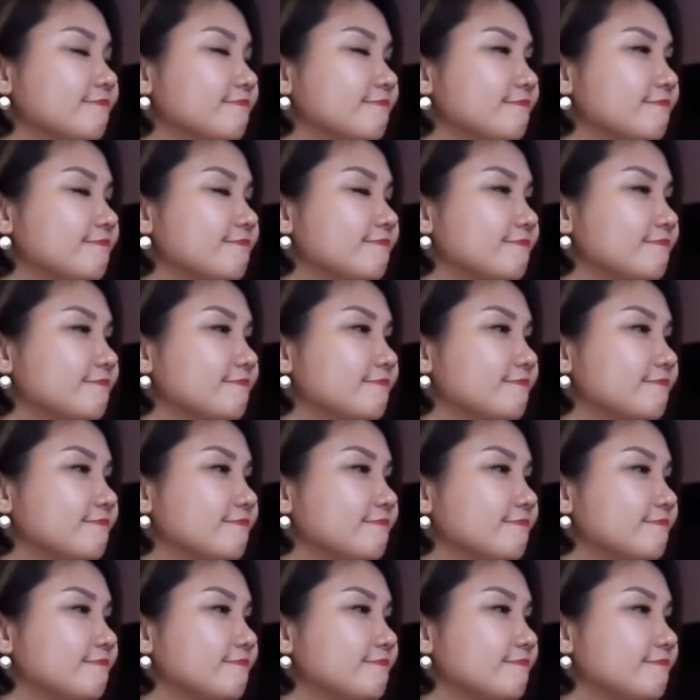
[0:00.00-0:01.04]

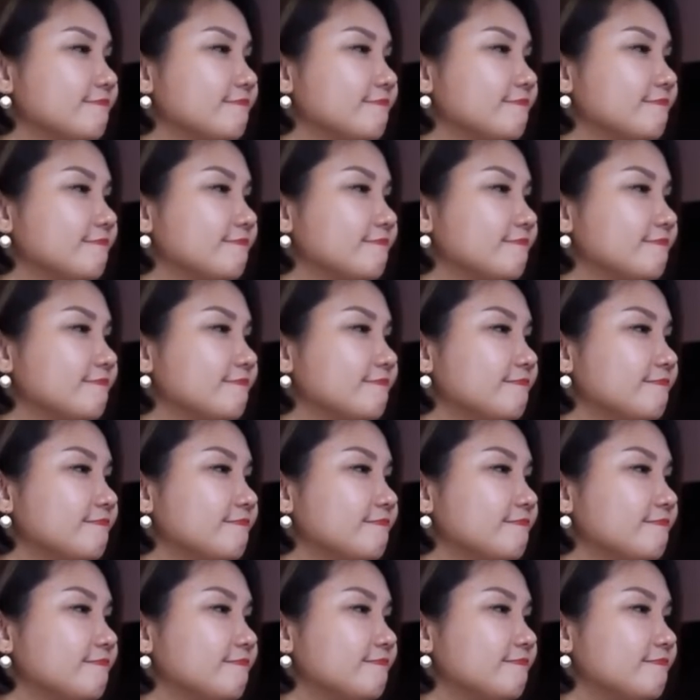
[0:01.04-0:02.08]

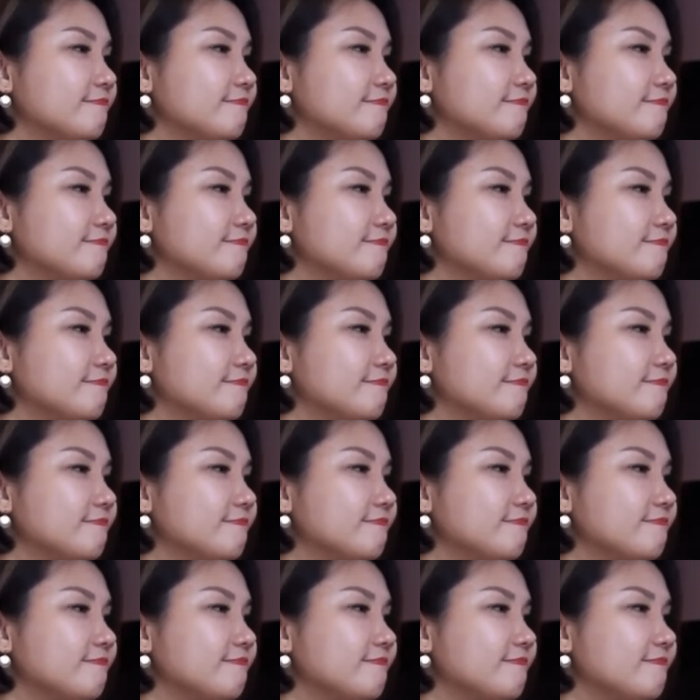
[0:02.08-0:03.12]

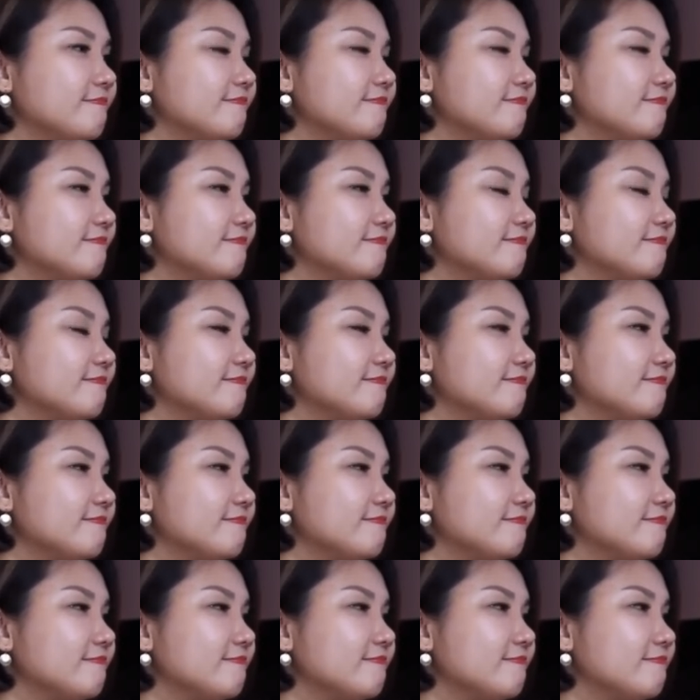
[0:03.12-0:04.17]

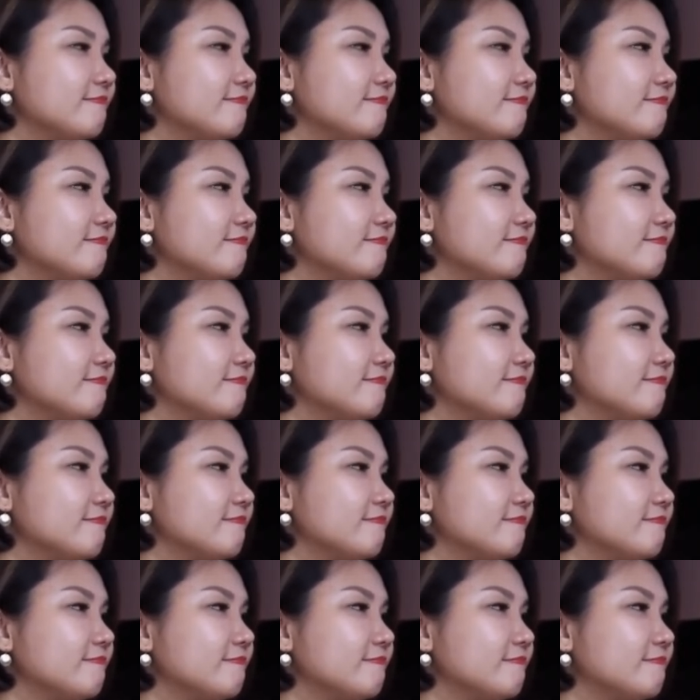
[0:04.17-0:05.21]

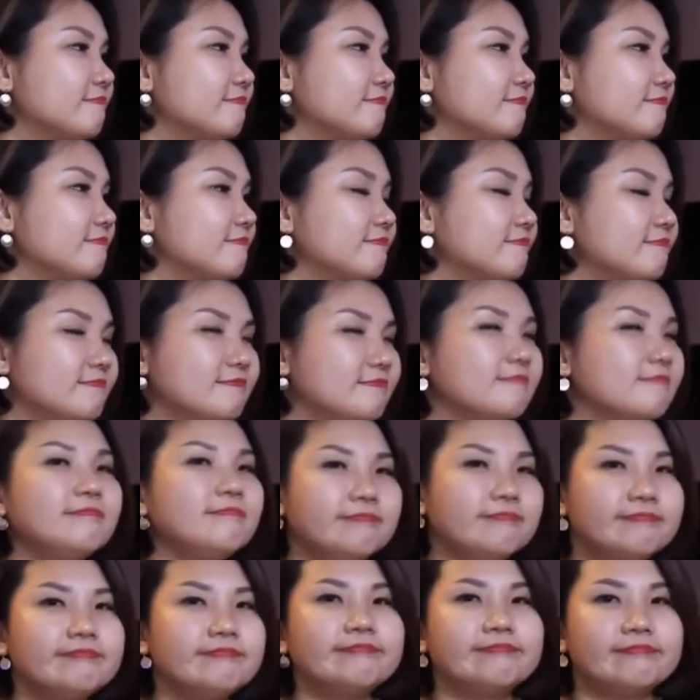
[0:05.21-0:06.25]

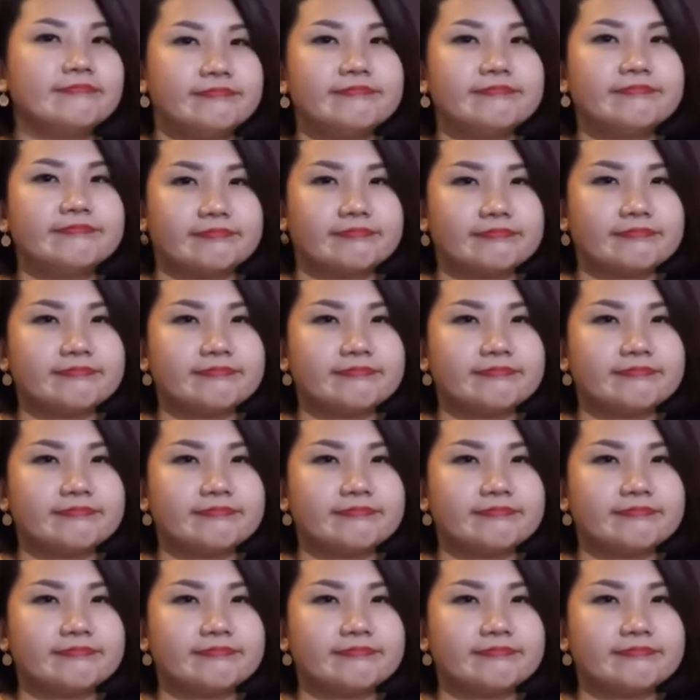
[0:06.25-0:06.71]
(silent)